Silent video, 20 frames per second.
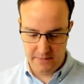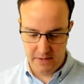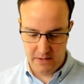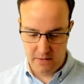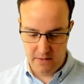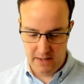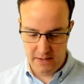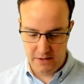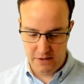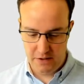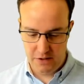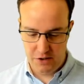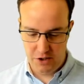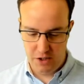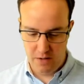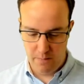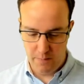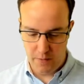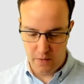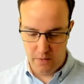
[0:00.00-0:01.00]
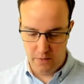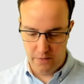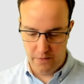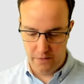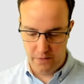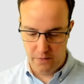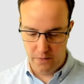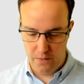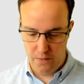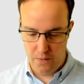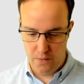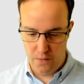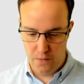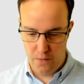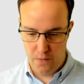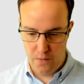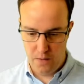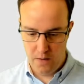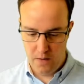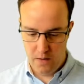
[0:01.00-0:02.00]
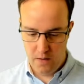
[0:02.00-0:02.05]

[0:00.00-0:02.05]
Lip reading: So let's just jump onto